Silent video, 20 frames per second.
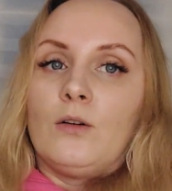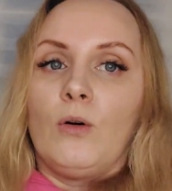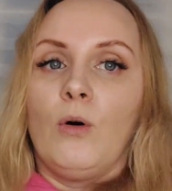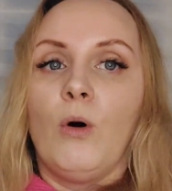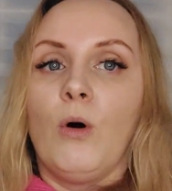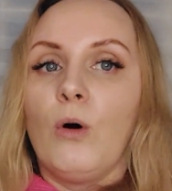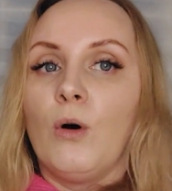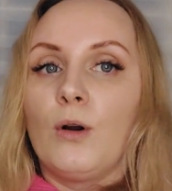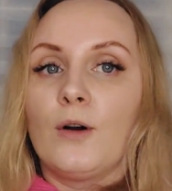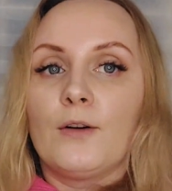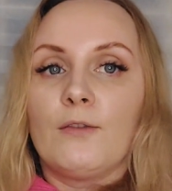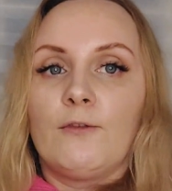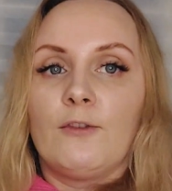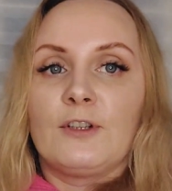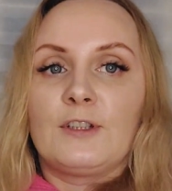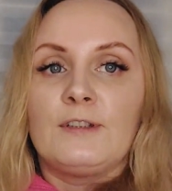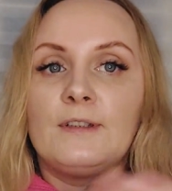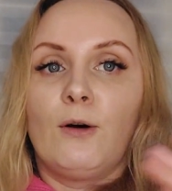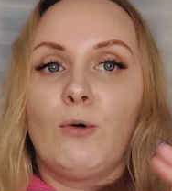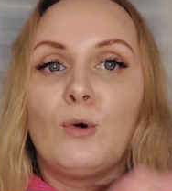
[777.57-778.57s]

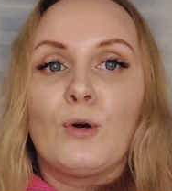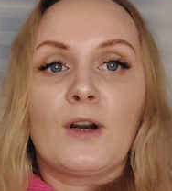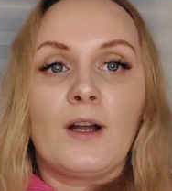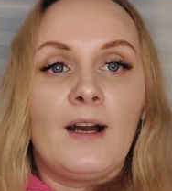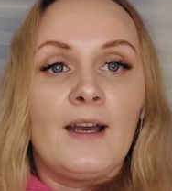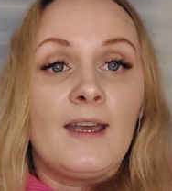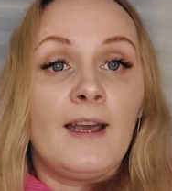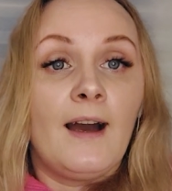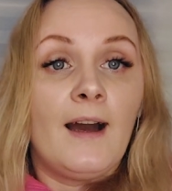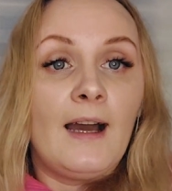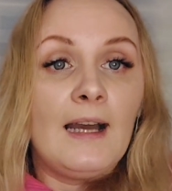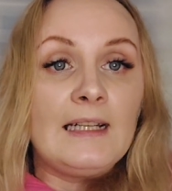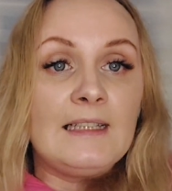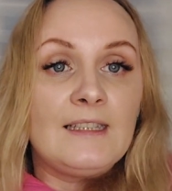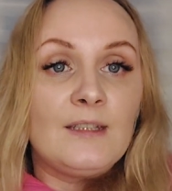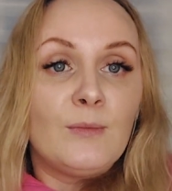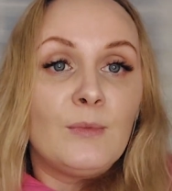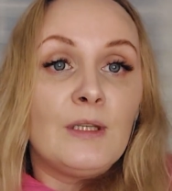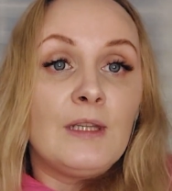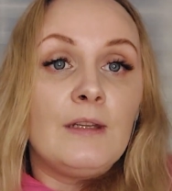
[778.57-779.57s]
or I
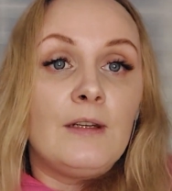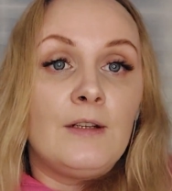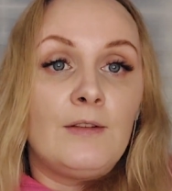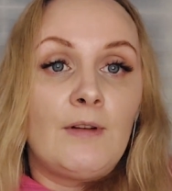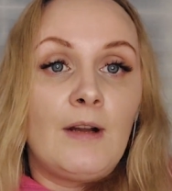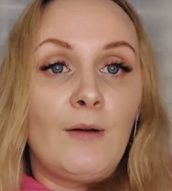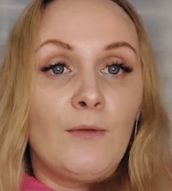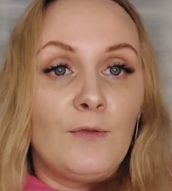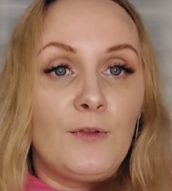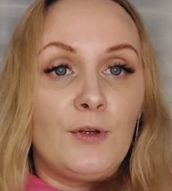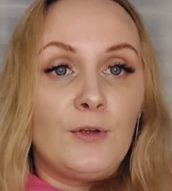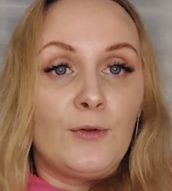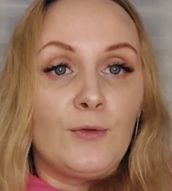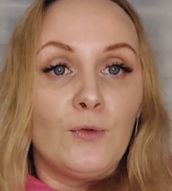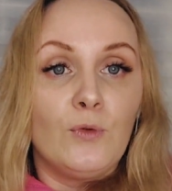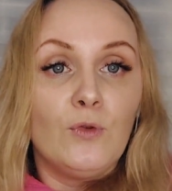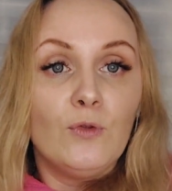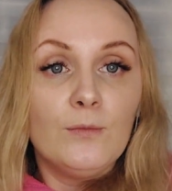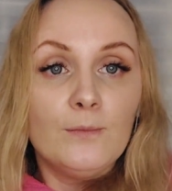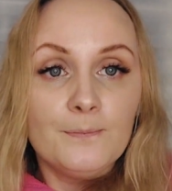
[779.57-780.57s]
hide them around the
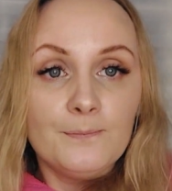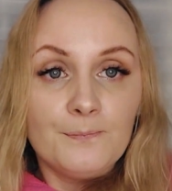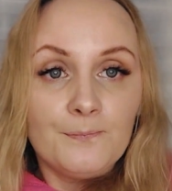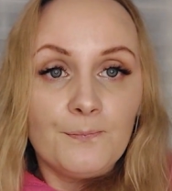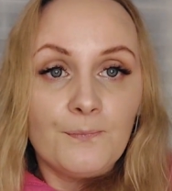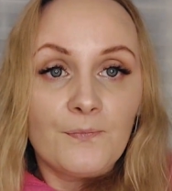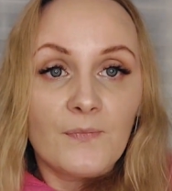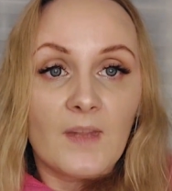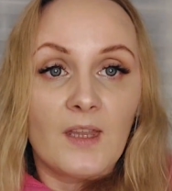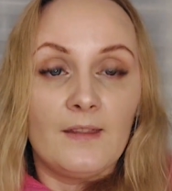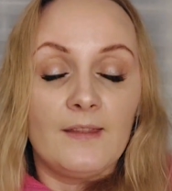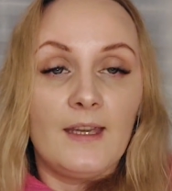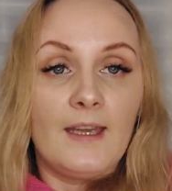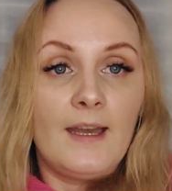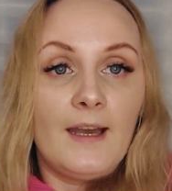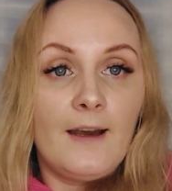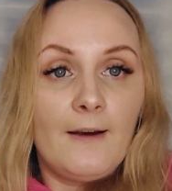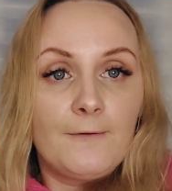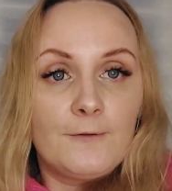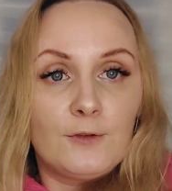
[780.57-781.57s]
room and they
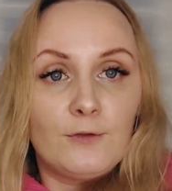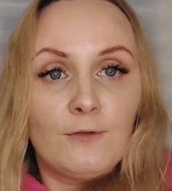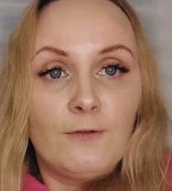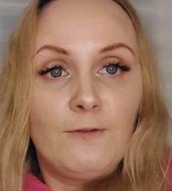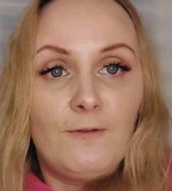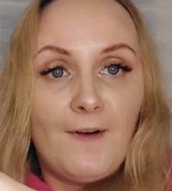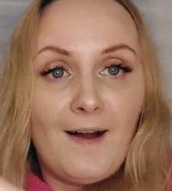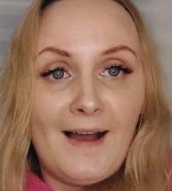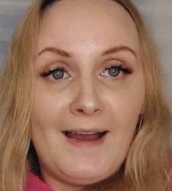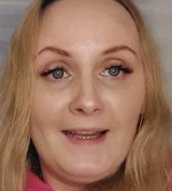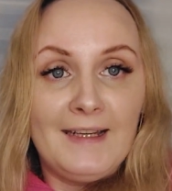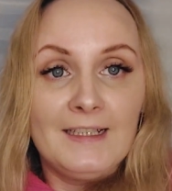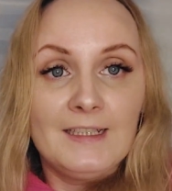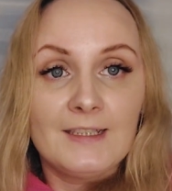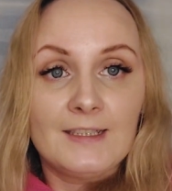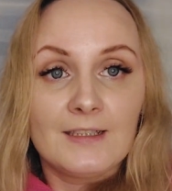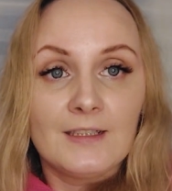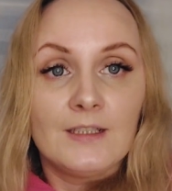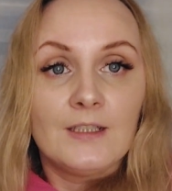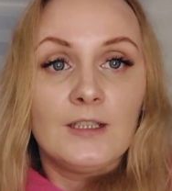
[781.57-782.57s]
have to
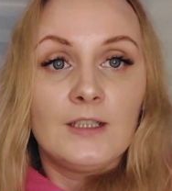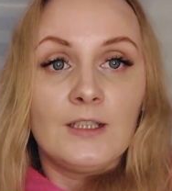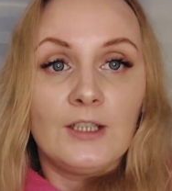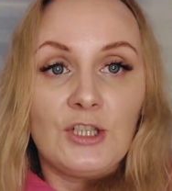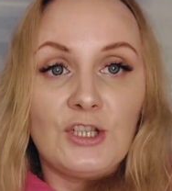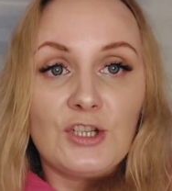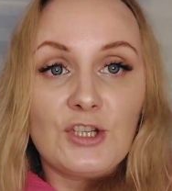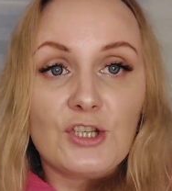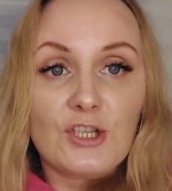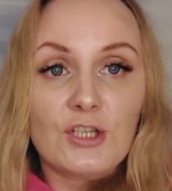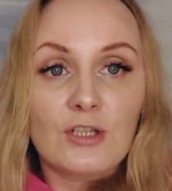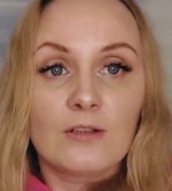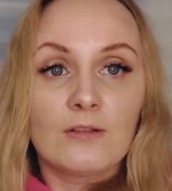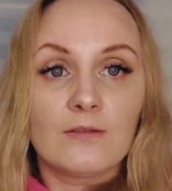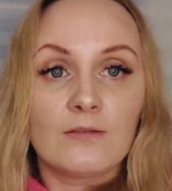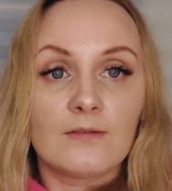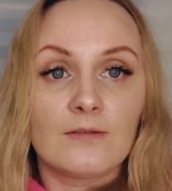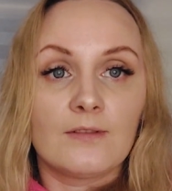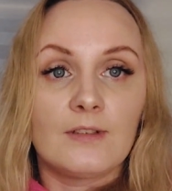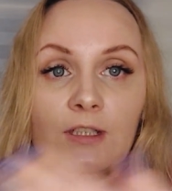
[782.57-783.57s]
find each.
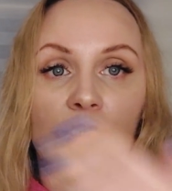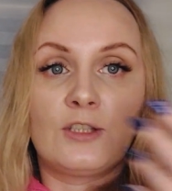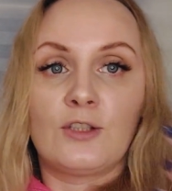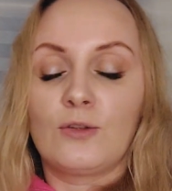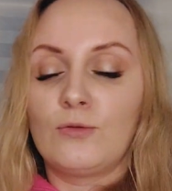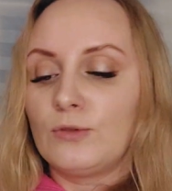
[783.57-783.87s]
It's